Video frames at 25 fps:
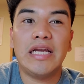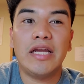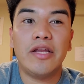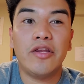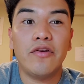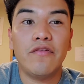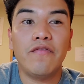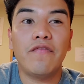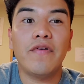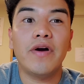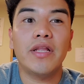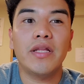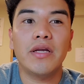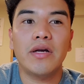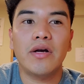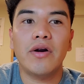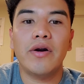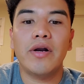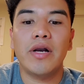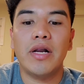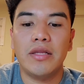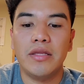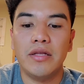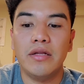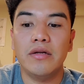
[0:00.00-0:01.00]
and you find the car
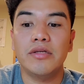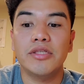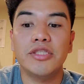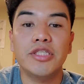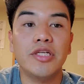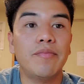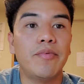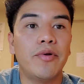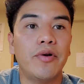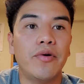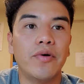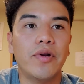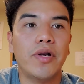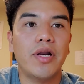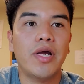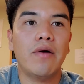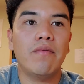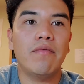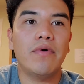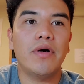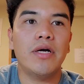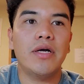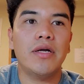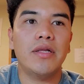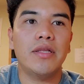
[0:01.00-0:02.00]
in a dealership in
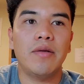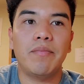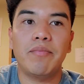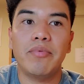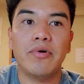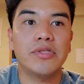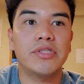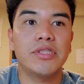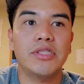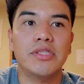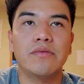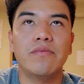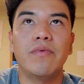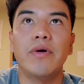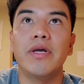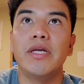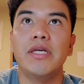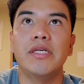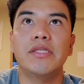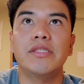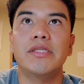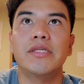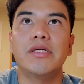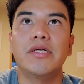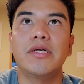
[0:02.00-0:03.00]
Okinawa, the process is way
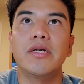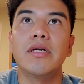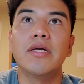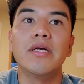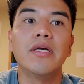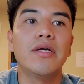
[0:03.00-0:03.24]
easier